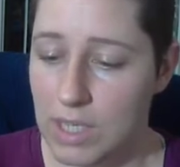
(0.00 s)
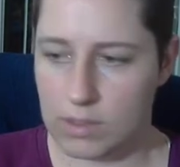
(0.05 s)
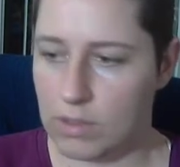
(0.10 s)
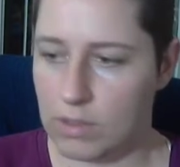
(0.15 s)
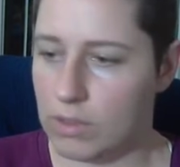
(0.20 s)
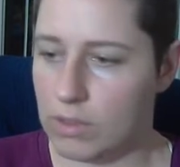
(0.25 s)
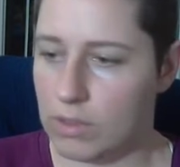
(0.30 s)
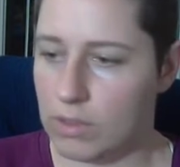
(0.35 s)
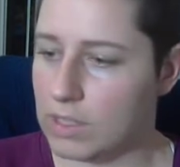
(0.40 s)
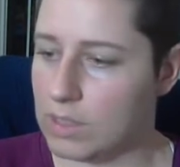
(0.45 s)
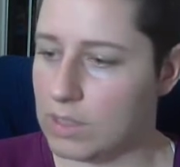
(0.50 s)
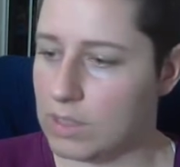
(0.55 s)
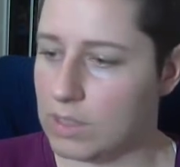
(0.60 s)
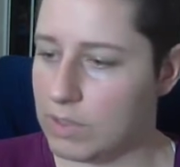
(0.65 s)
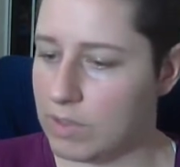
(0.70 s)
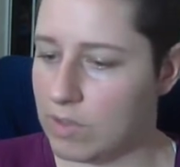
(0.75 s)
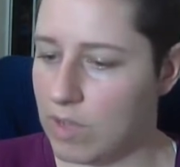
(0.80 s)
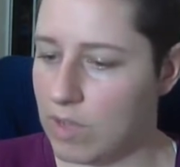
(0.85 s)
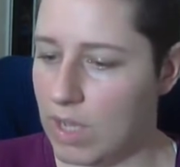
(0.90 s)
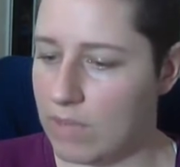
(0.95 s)
So it's a little
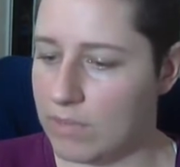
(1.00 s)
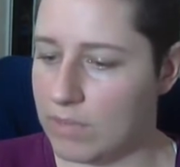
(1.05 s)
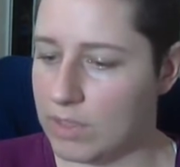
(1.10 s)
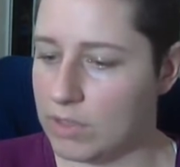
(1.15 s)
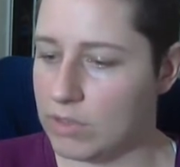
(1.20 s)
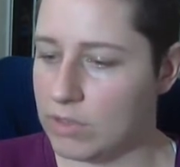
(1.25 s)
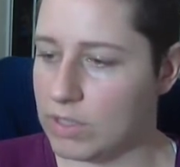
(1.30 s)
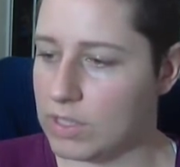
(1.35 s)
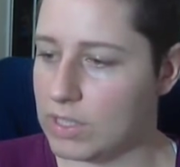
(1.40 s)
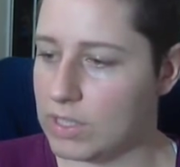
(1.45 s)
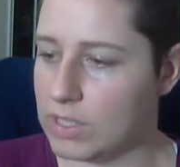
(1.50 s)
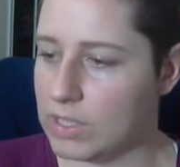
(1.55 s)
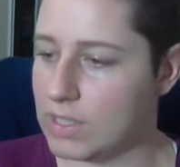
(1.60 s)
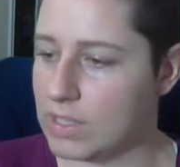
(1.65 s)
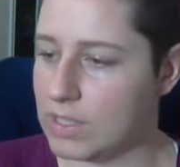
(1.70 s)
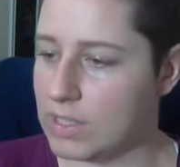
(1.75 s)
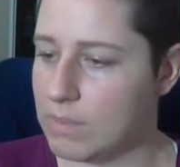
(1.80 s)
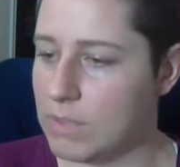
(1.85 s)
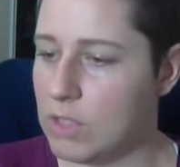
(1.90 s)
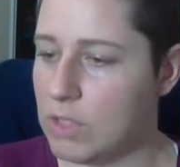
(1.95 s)
bit of a convoluted
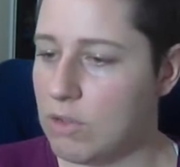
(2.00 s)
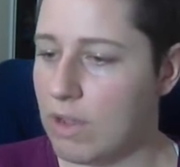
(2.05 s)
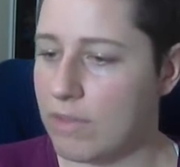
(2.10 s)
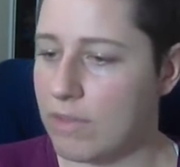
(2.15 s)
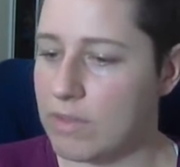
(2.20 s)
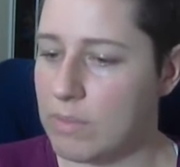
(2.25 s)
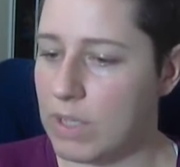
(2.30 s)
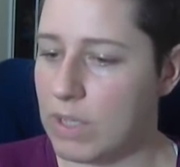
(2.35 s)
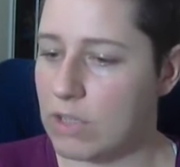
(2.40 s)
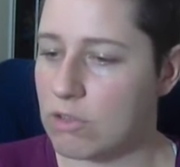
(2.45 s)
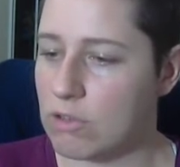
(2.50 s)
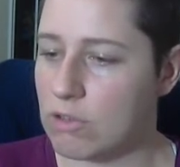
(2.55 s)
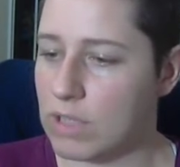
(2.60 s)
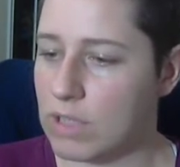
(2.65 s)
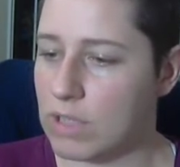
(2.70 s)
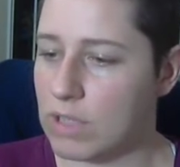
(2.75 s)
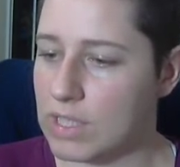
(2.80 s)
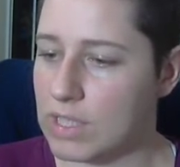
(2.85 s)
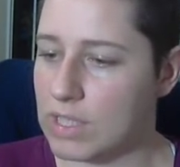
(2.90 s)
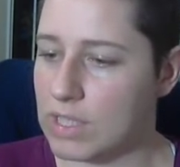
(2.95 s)
system. You have to make
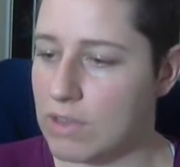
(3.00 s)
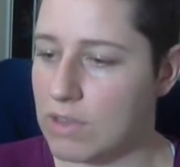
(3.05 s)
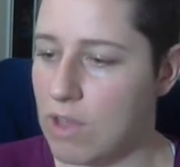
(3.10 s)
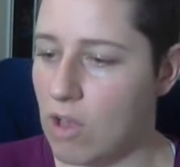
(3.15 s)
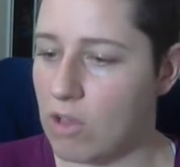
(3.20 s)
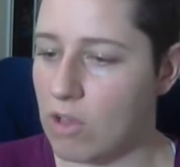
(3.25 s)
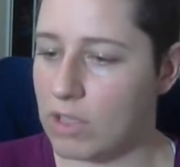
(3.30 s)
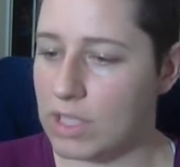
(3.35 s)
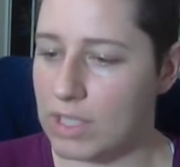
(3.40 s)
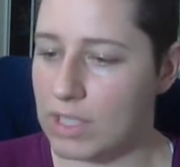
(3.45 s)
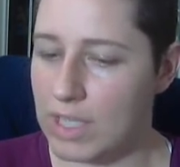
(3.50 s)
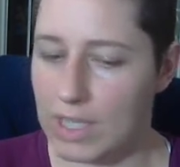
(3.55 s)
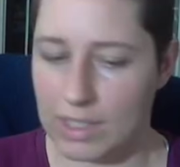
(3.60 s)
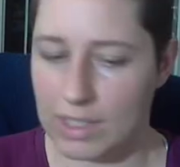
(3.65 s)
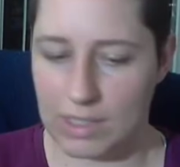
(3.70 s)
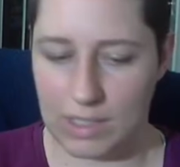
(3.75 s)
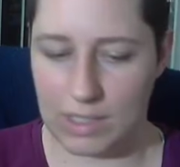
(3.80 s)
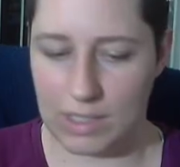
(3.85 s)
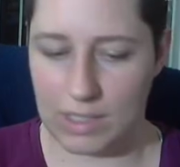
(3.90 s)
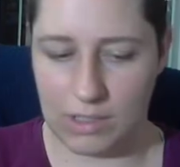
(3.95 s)
sure it's all
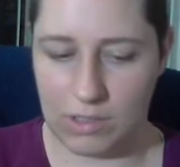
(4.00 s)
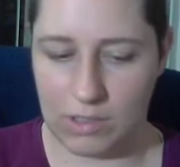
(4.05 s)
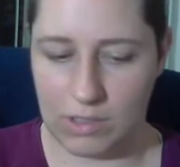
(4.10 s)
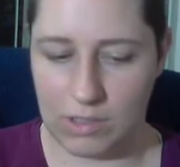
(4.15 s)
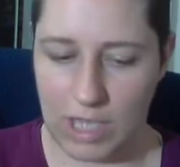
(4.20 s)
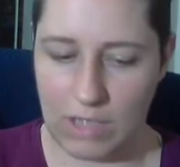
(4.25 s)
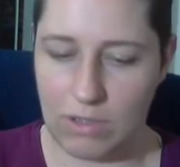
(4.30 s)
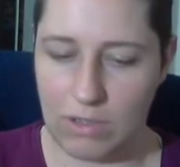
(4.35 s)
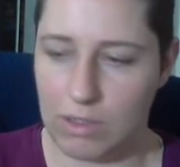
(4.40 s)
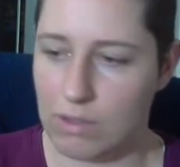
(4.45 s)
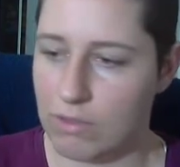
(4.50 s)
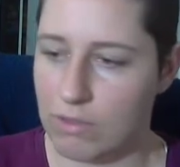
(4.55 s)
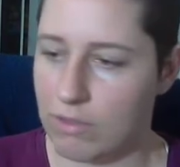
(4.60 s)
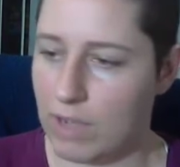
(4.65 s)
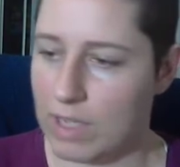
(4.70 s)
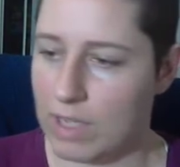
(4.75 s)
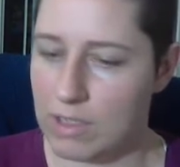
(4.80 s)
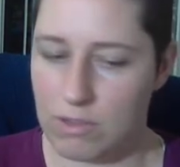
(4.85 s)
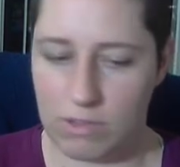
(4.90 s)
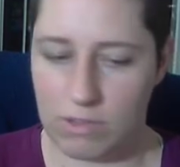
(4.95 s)
connected so that you can
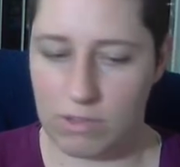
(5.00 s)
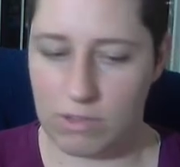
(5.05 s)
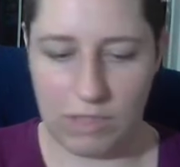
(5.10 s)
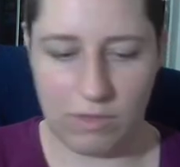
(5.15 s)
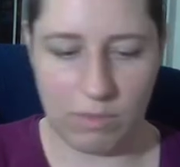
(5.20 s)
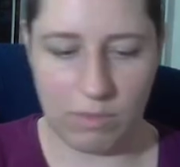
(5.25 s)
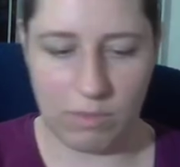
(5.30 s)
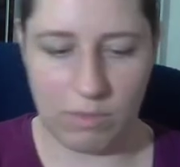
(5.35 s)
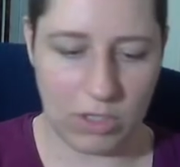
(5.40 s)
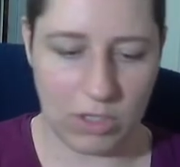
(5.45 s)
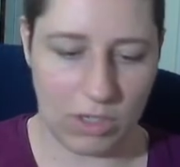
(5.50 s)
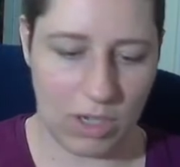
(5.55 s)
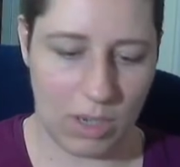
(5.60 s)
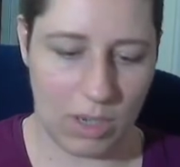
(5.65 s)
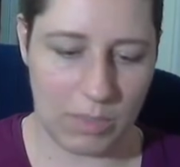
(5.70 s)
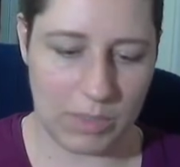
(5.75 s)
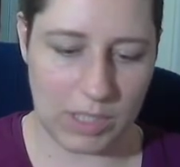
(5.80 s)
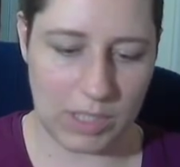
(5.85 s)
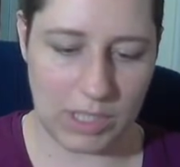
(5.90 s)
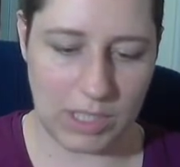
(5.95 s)
find your deformation
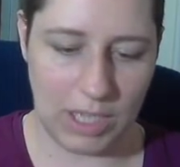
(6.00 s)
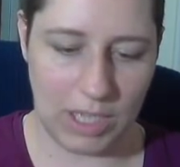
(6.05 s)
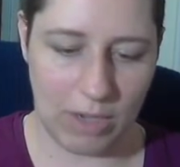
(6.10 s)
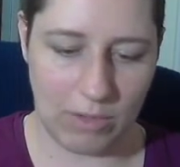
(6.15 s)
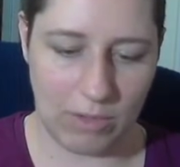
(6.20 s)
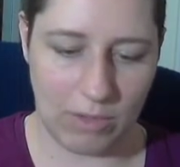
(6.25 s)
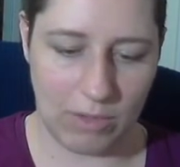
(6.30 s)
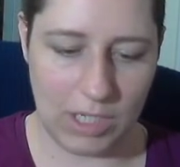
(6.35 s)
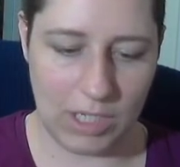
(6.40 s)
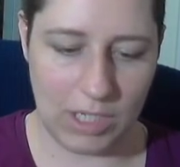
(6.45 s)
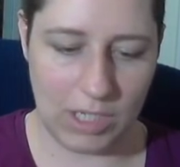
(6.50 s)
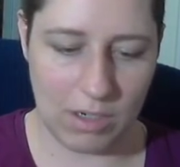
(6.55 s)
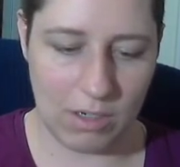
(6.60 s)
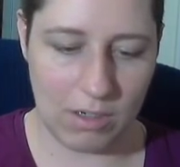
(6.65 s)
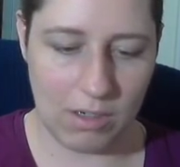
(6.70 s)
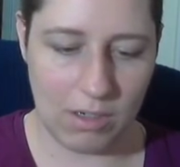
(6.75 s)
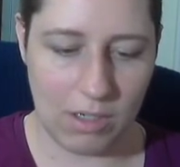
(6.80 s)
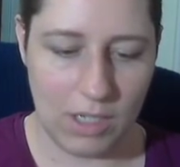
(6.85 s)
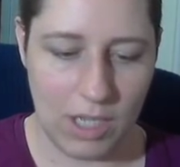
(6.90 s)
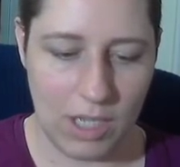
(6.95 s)
composite down
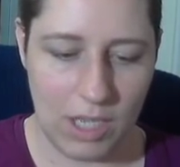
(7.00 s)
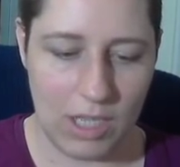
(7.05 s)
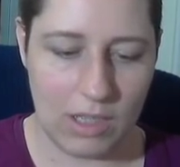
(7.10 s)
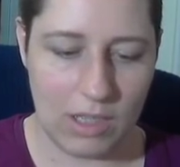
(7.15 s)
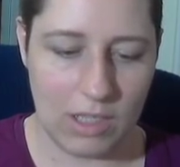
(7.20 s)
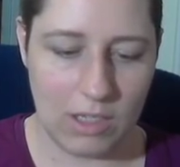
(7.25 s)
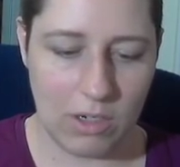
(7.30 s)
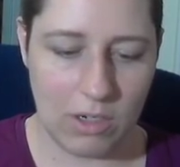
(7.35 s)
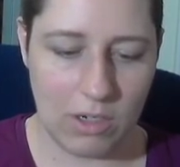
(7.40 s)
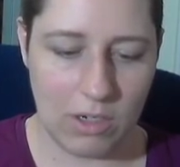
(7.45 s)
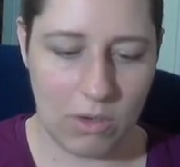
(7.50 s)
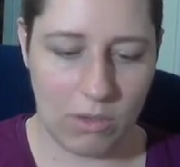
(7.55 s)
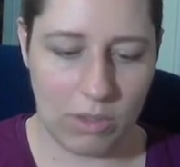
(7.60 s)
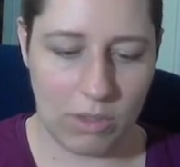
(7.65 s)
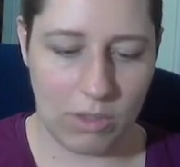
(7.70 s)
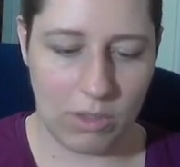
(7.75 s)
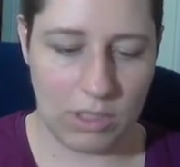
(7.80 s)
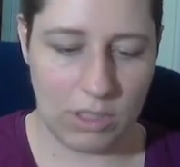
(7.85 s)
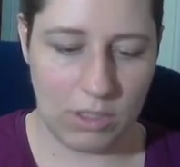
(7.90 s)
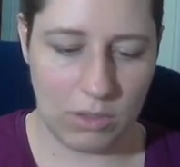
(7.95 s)
here. Then you're
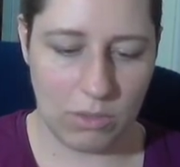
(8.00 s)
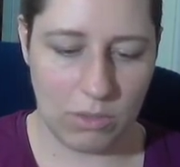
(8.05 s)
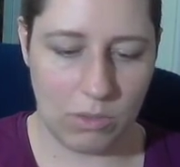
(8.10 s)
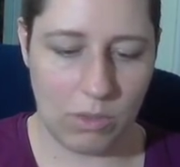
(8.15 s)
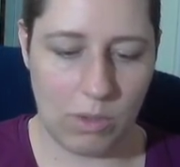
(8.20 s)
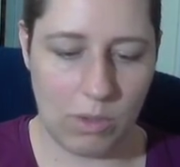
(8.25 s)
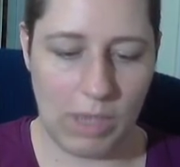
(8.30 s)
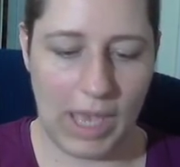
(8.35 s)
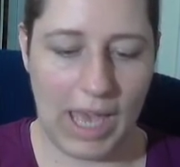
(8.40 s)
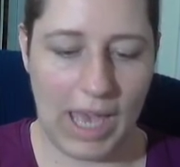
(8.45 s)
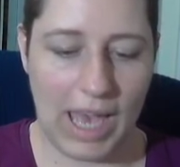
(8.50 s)
going to